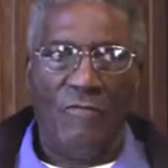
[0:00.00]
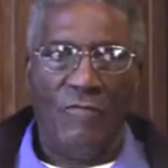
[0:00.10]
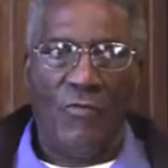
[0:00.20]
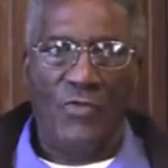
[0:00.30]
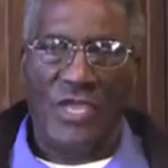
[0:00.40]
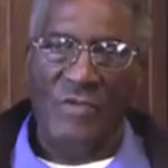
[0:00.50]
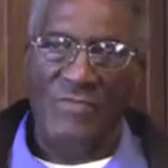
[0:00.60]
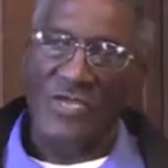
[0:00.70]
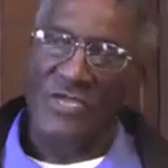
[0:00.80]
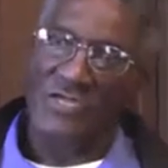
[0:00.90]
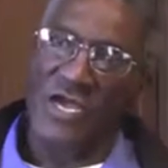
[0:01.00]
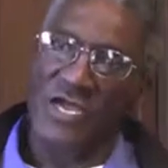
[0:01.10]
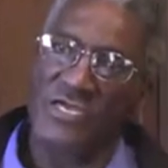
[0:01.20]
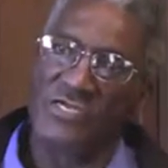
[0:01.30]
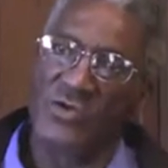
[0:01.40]
Fort Campbell,
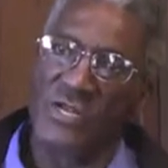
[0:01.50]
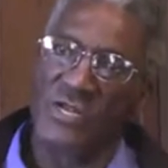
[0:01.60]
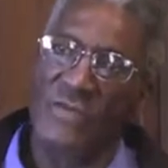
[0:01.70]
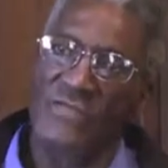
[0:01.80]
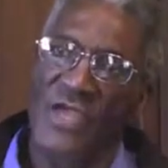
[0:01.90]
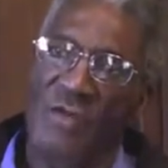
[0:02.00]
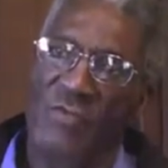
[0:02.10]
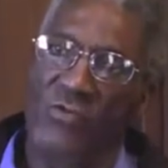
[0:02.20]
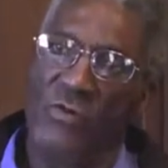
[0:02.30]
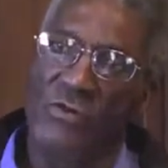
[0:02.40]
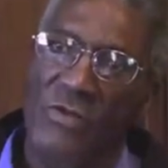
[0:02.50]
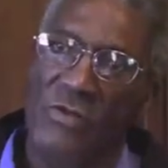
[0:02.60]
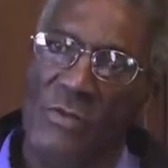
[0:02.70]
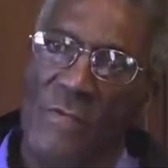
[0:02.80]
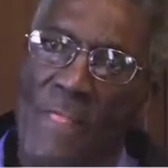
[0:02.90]
Kentucky, and joined the 11th Airborne.
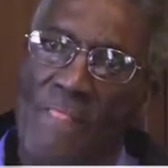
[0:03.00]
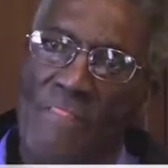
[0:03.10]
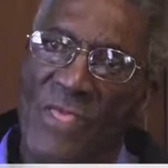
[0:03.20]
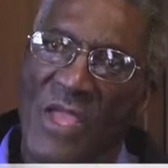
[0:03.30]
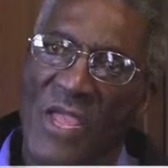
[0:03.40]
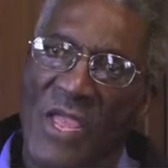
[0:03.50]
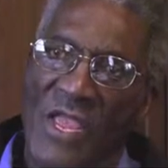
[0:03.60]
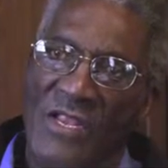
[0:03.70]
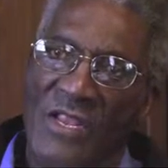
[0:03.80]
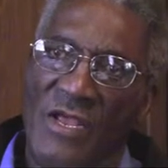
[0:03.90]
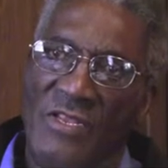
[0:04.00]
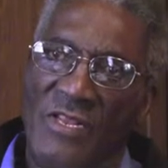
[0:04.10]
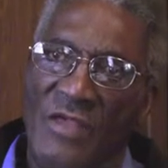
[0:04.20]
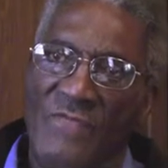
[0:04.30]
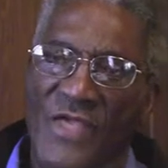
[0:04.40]
And in
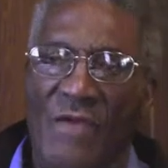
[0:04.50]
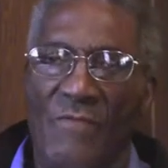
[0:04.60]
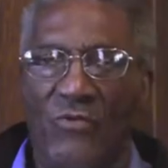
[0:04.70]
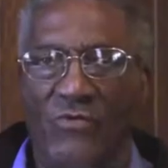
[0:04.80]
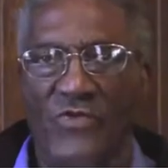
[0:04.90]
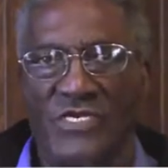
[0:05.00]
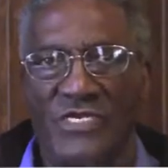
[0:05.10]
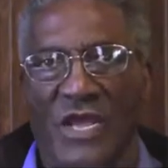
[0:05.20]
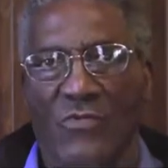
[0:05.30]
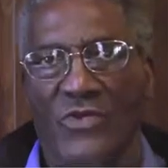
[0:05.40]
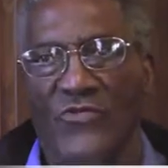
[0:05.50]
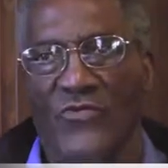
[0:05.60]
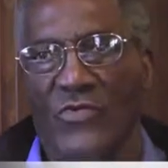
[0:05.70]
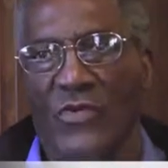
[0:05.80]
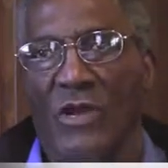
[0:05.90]
the 11th Airborne Division, I went
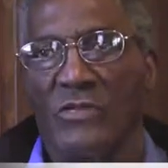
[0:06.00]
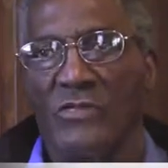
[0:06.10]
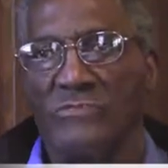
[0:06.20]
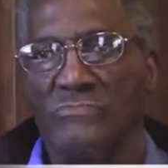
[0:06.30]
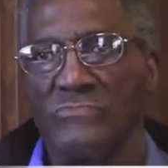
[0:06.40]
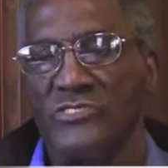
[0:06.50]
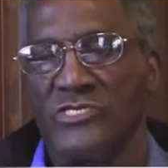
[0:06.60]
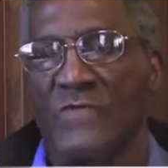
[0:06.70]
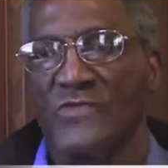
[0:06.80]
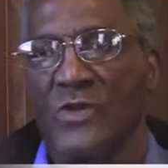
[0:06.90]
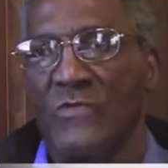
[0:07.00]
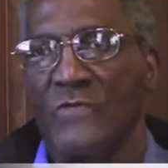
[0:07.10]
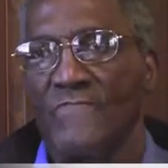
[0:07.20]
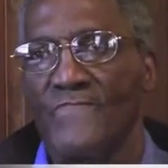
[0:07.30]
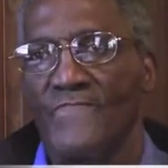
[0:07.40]
through jump school
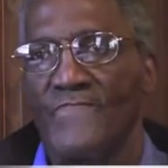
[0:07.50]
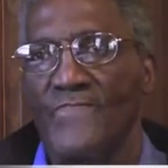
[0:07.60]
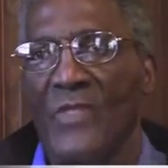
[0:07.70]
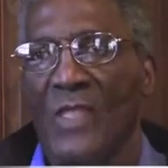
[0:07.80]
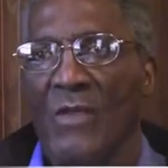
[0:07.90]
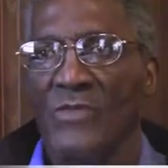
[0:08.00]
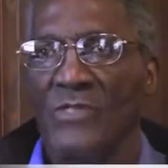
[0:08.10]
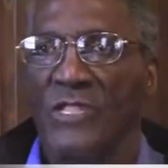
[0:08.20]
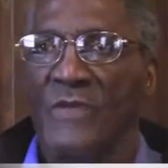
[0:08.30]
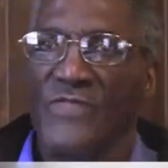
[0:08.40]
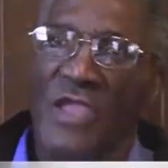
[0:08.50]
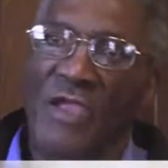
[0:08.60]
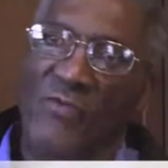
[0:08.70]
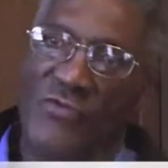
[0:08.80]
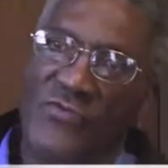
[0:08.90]
with the 11th
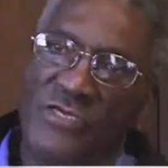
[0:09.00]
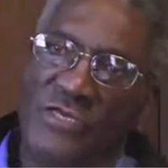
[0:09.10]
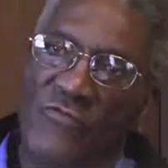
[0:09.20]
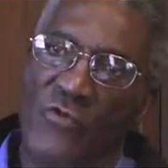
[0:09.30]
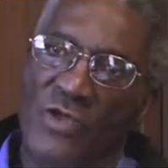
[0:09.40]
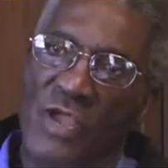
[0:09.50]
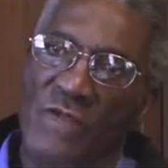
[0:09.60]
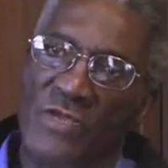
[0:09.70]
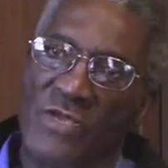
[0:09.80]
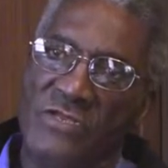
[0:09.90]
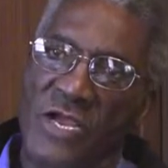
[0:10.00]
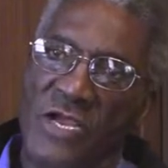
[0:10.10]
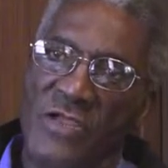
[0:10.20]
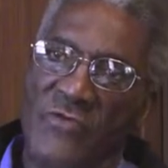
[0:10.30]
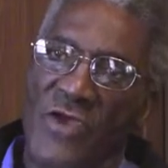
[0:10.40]
Airborne Division at Fort Campbell,
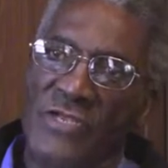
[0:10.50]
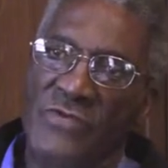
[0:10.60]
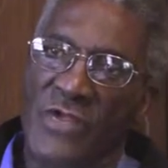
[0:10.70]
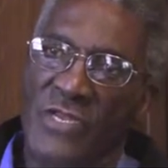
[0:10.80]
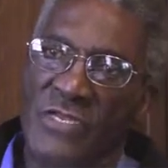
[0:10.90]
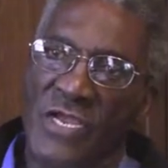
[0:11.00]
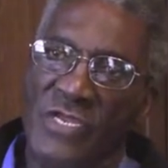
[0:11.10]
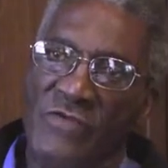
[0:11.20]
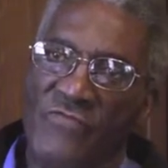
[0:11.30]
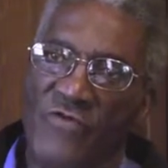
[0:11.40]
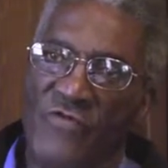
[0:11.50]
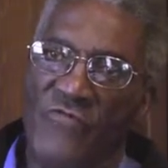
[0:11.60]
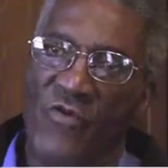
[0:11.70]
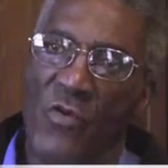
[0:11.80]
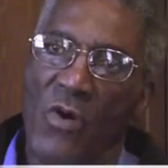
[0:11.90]
Kentucky, and graduated in
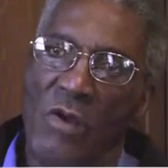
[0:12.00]
1954.